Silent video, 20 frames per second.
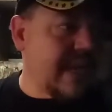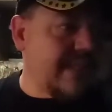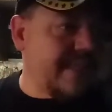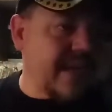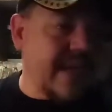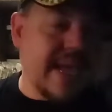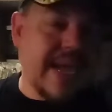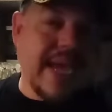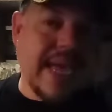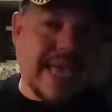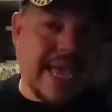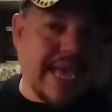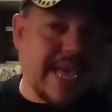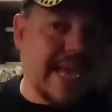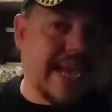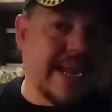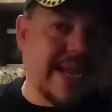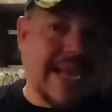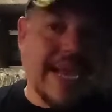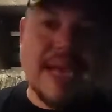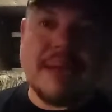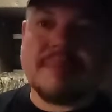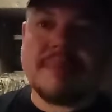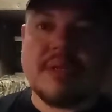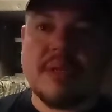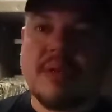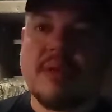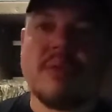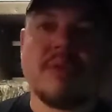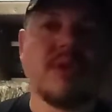They had
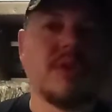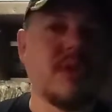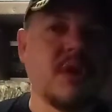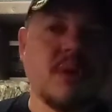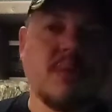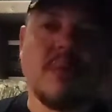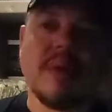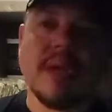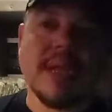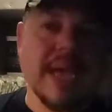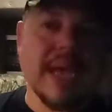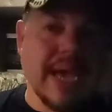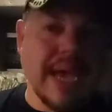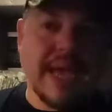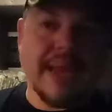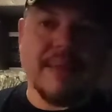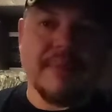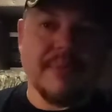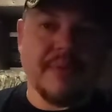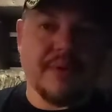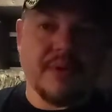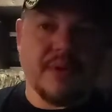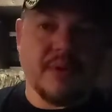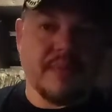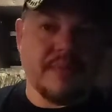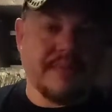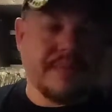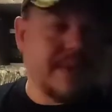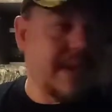absolutely no one to guide them through.